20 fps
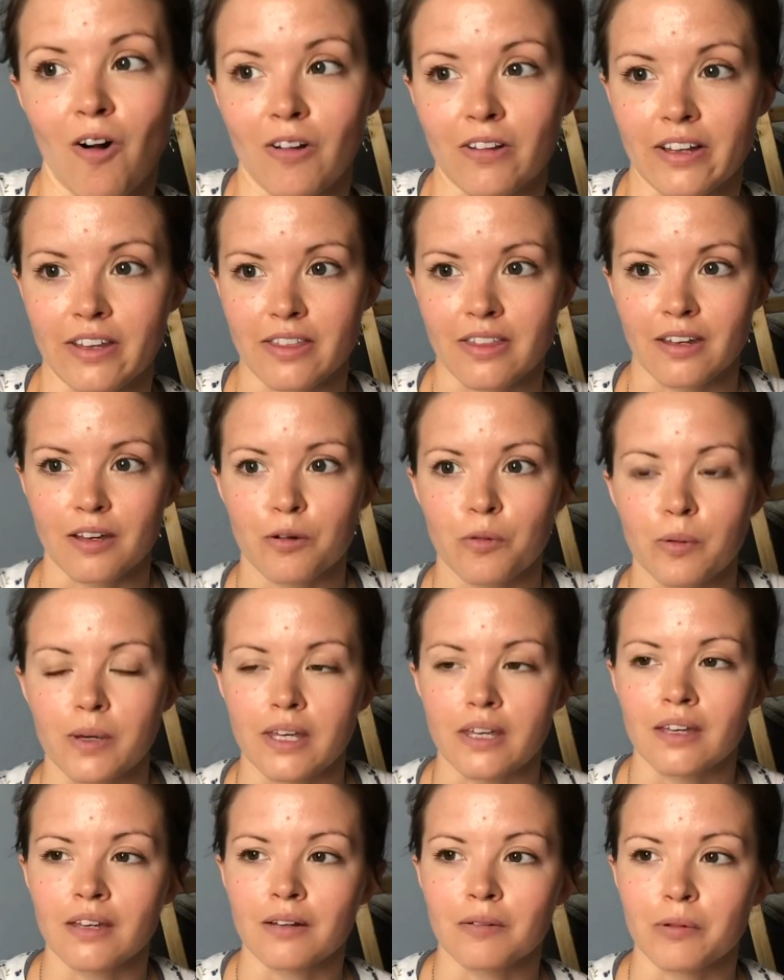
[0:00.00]
I think
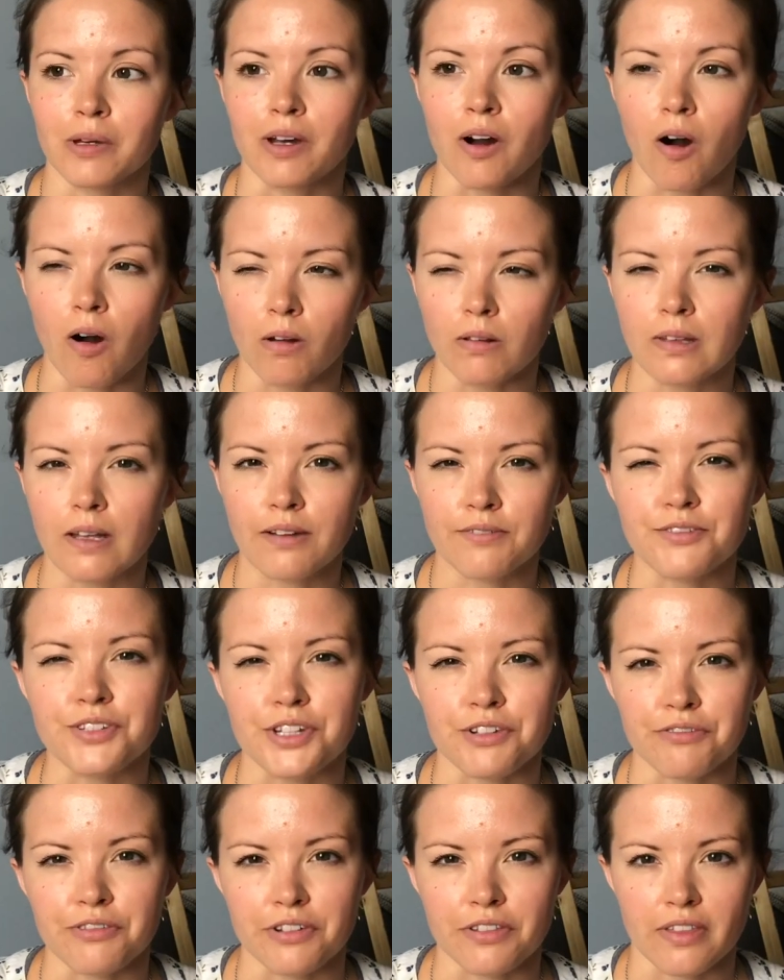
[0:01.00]
we all love
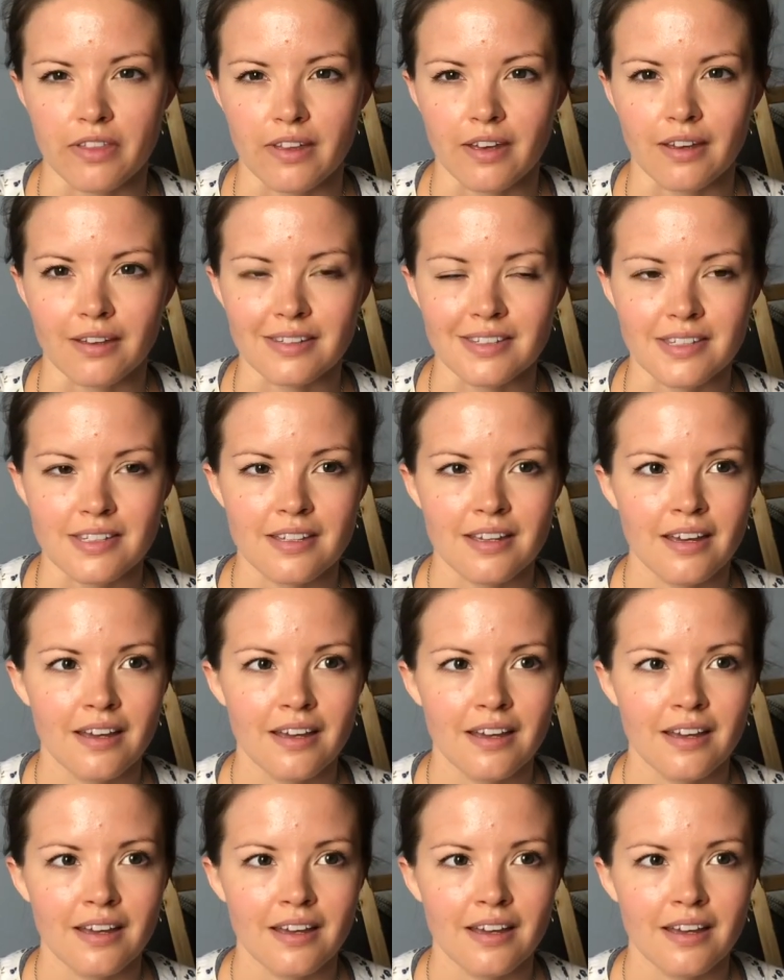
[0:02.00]
different things